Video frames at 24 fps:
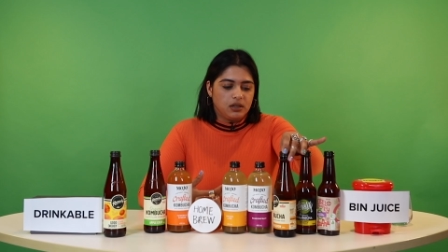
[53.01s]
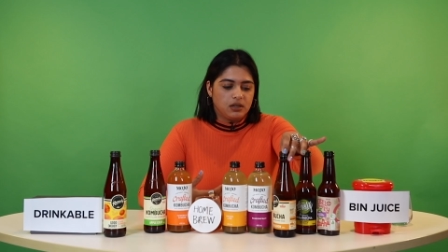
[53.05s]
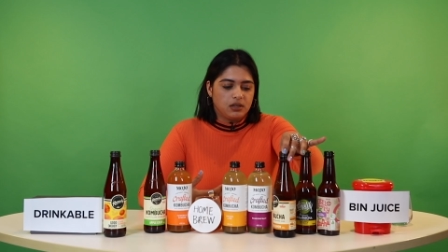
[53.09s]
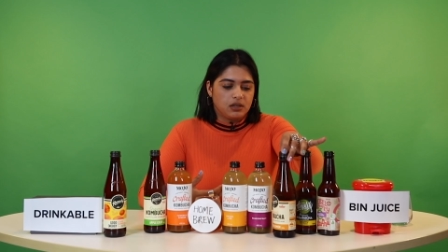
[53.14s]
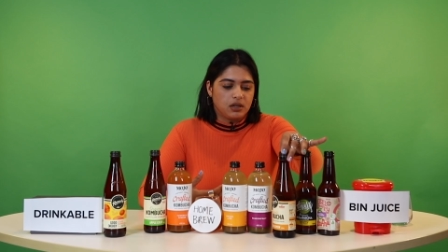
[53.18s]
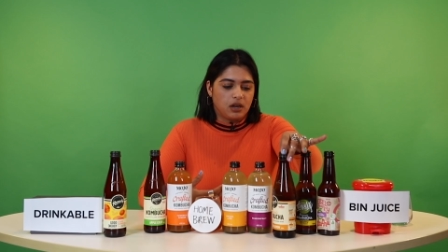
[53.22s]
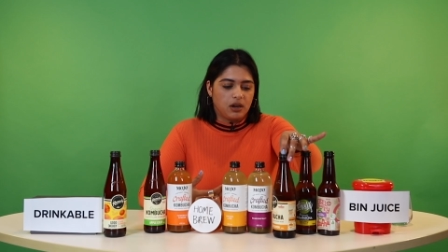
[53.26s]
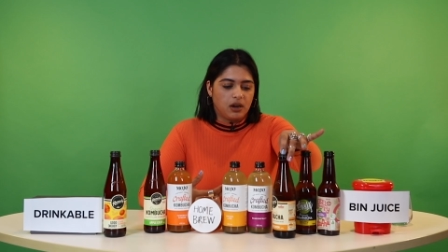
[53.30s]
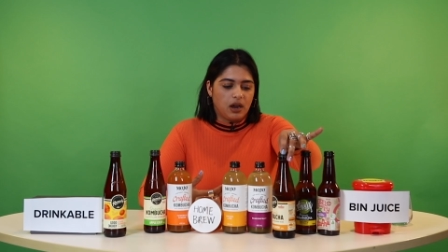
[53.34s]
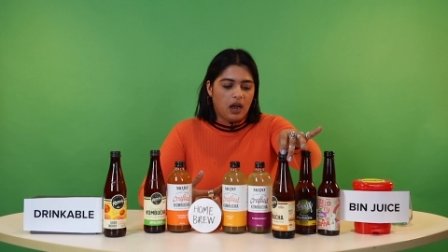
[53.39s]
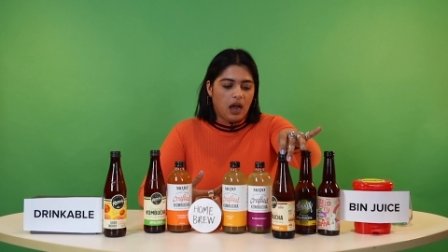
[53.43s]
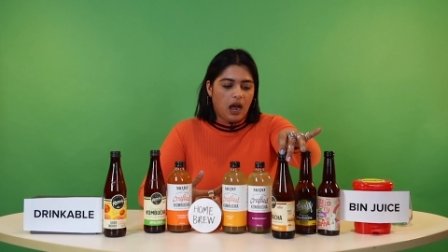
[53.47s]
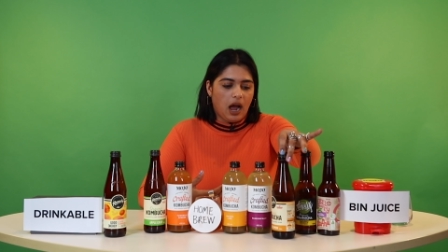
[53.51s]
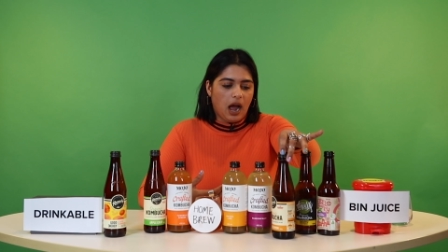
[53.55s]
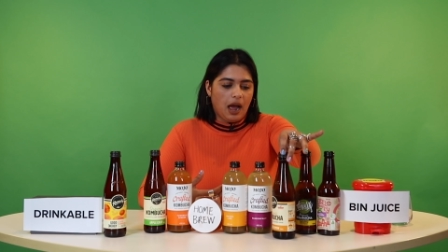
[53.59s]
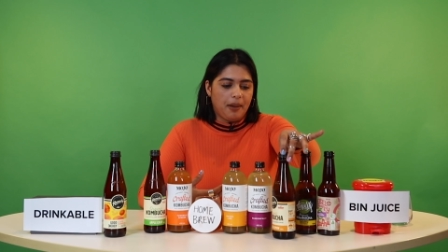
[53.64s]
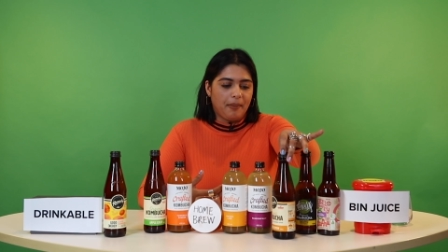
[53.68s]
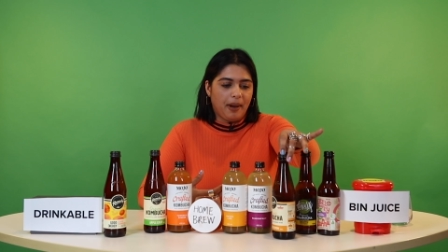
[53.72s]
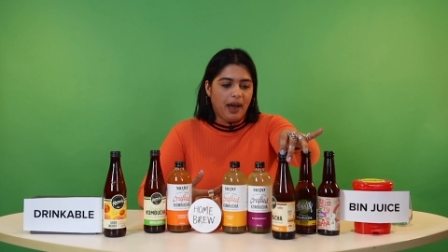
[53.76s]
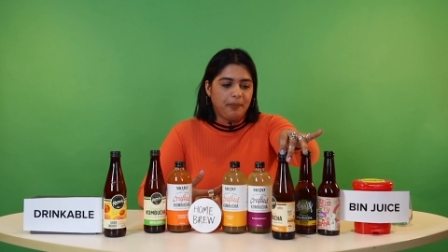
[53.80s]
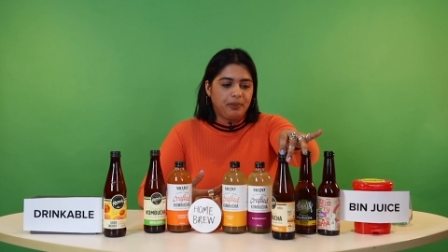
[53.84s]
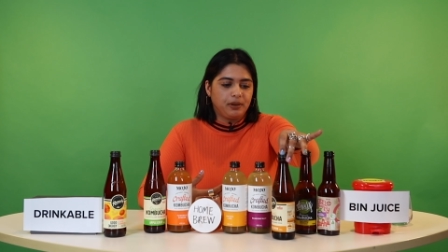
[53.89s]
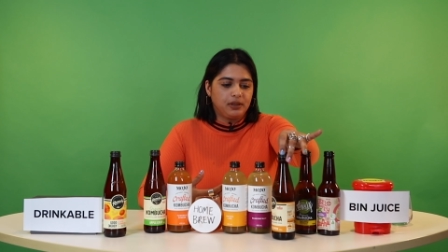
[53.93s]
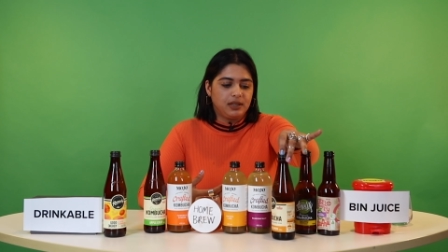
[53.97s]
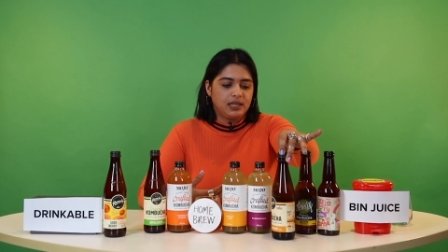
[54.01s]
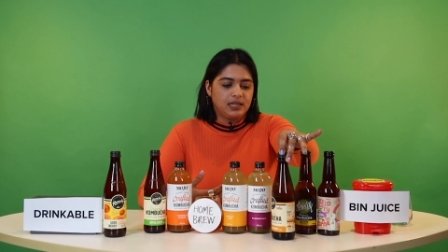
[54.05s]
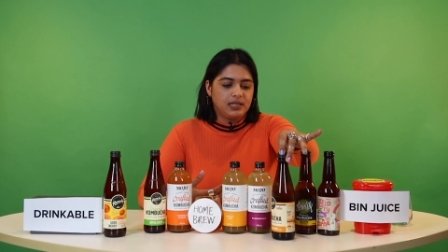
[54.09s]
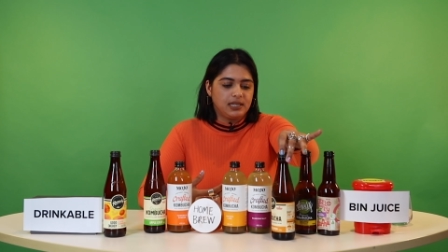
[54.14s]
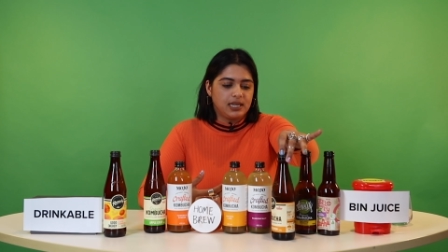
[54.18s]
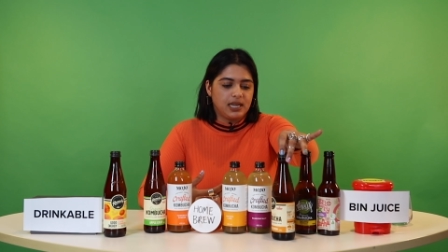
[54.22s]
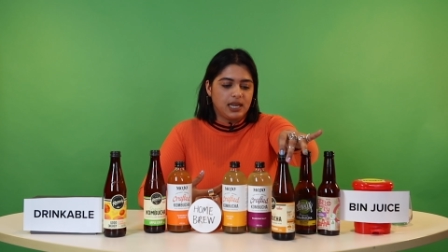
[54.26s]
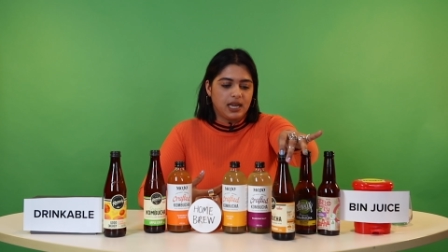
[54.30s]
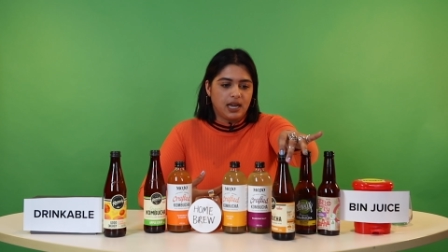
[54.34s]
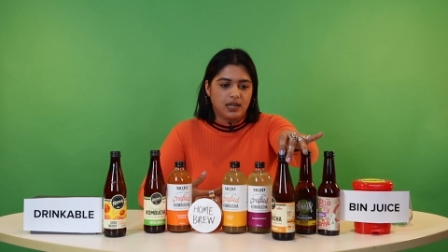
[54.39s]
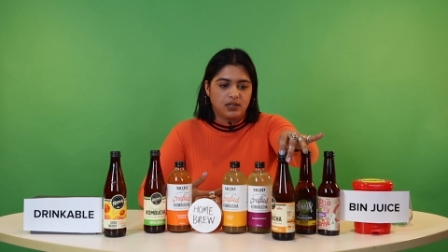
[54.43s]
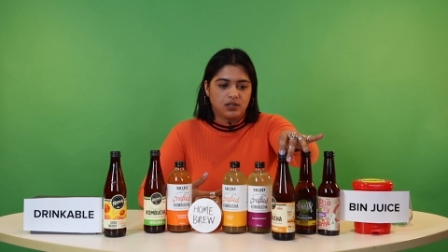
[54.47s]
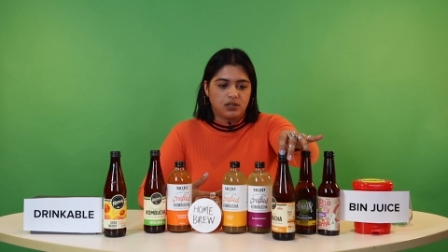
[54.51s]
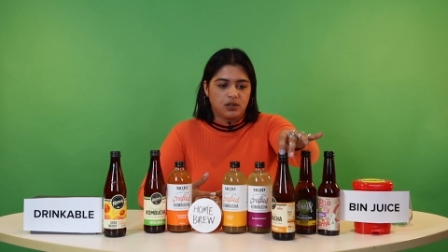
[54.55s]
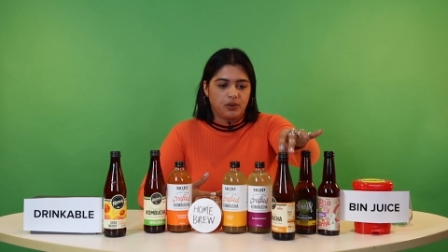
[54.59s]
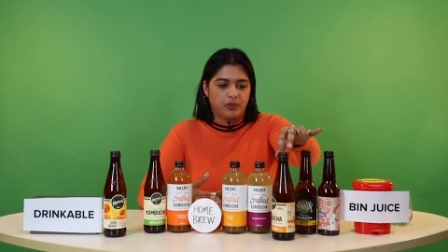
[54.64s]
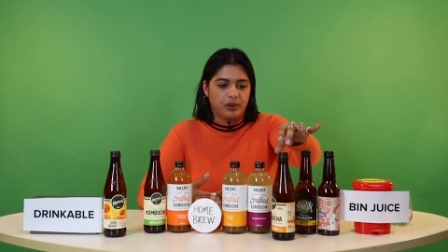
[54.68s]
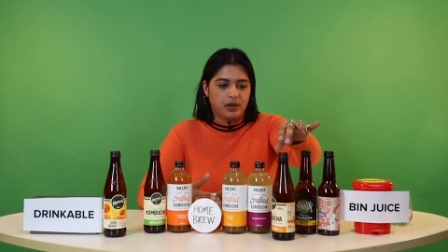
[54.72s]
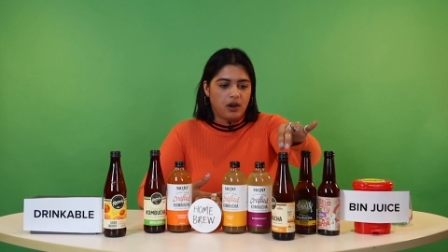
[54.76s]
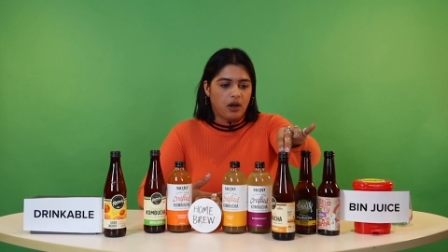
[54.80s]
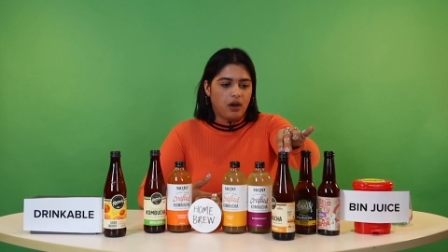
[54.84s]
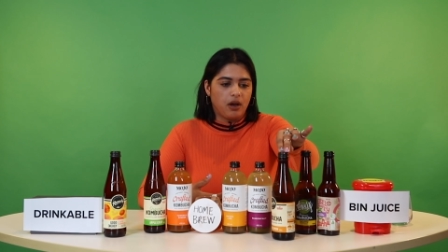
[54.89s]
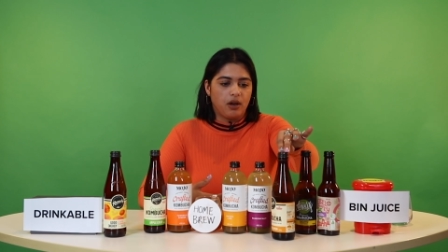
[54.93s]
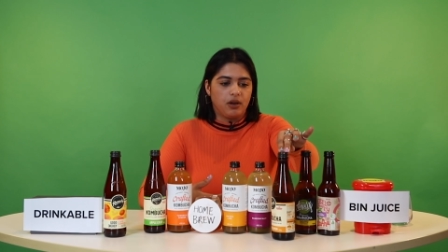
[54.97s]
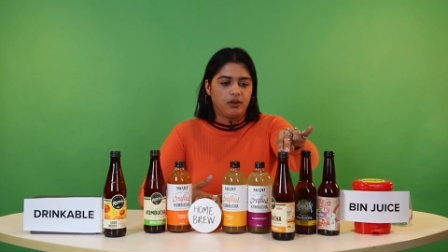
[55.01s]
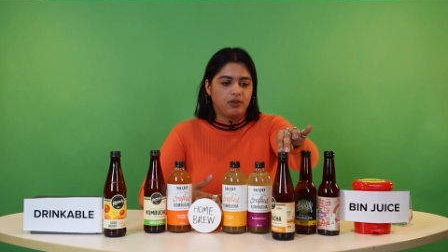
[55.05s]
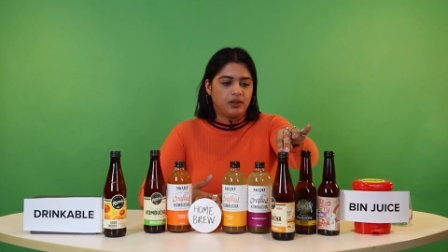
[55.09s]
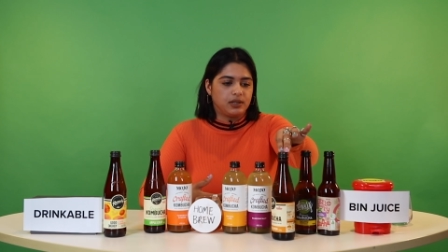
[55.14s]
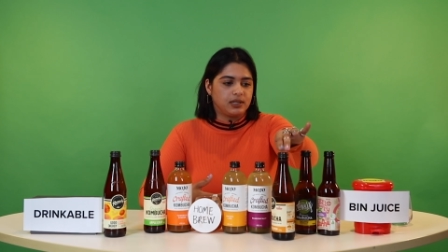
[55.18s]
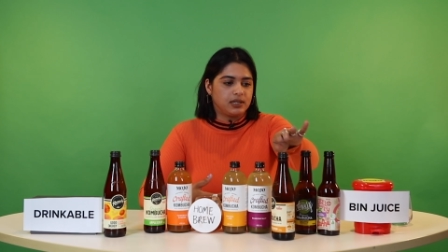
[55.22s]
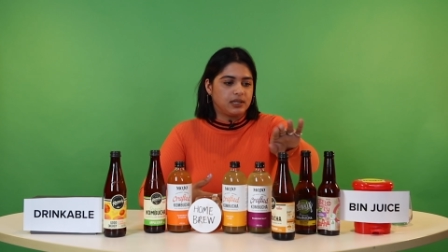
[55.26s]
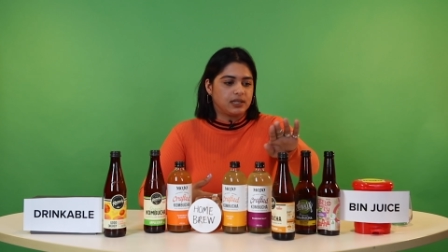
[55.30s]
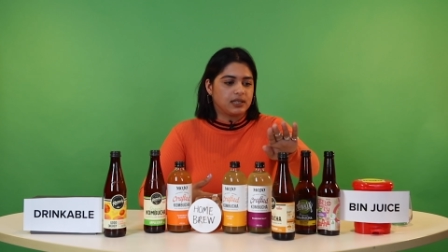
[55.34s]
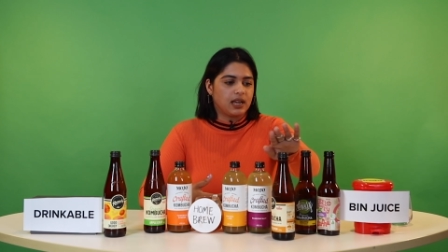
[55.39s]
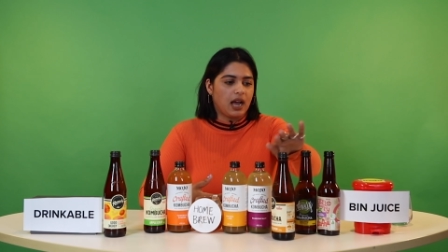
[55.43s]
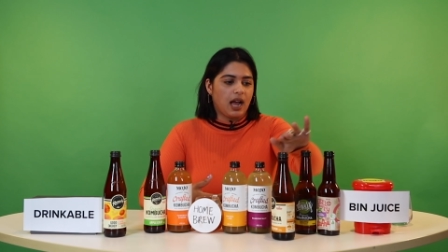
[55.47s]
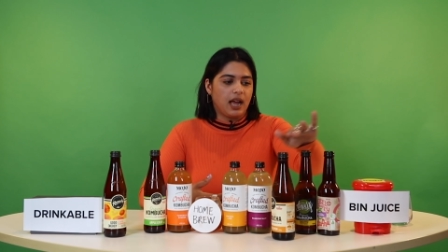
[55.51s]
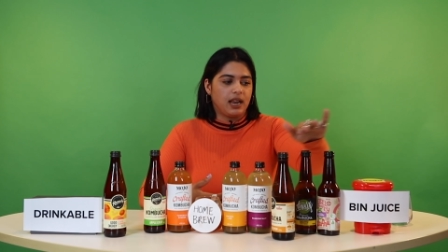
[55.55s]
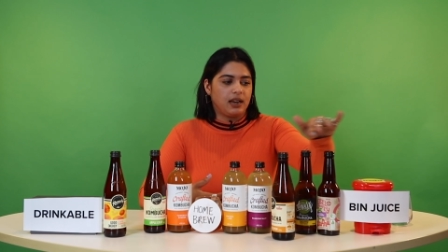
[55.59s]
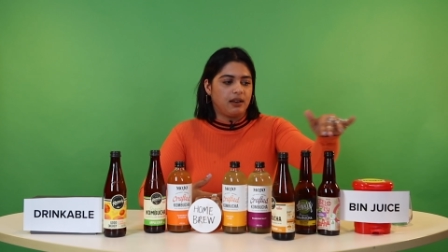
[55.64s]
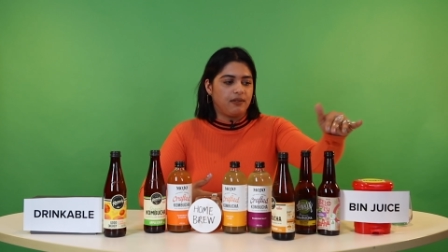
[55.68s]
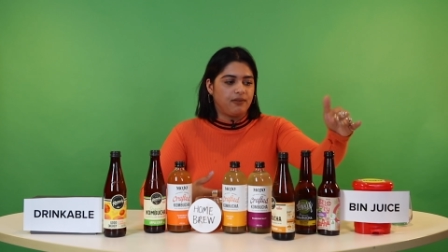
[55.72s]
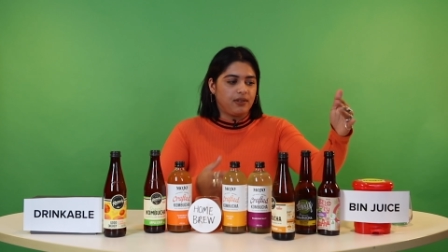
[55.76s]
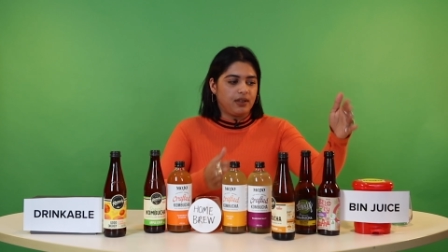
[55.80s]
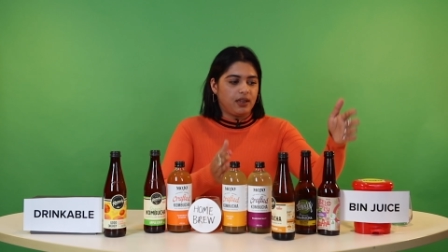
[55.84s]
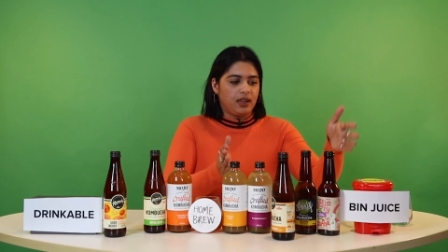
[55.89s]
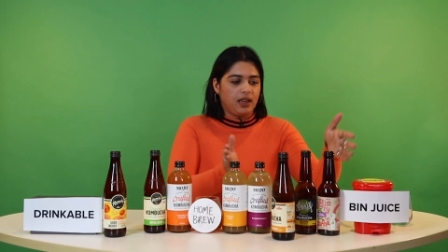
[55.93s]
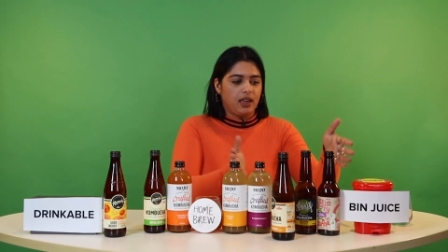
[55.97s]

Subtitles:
So I might put this here so we know this is kind of